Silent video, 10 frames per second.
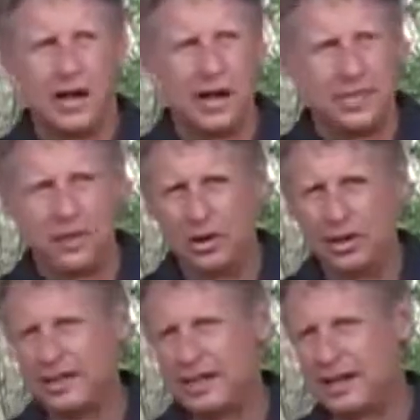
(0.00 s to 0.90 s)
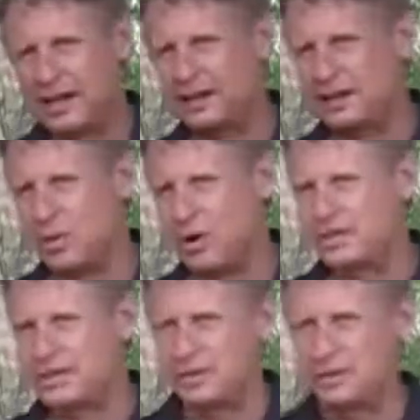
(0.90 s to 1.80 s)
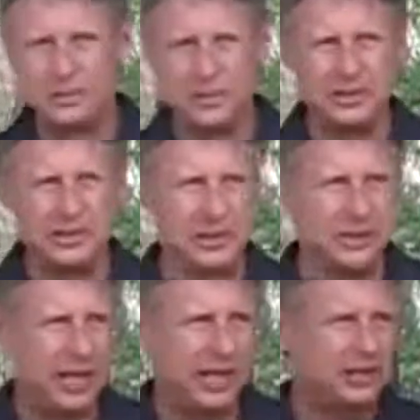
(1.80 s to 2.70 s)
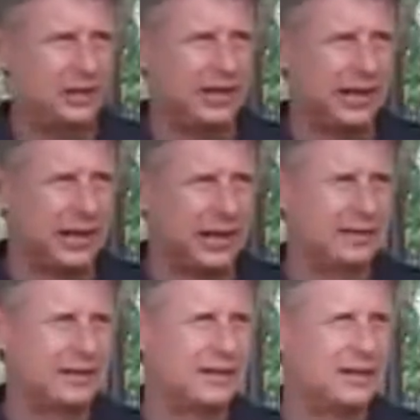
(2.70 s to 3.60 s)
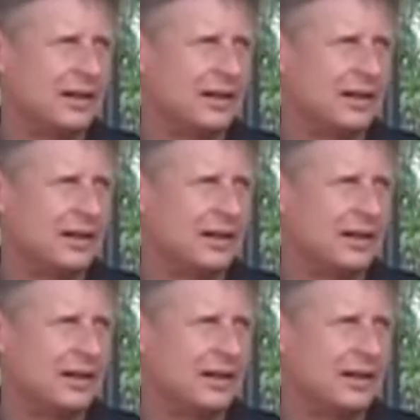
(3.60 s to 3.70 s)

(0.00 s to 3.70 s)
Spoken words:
I'm the only candidate that wants to repeal the Patriot Act.